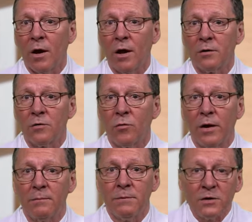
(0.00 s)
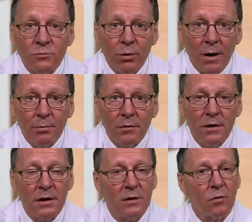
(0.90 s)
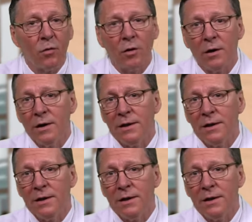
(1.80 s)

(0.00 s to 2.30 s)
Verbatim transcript: not quite mixed properly or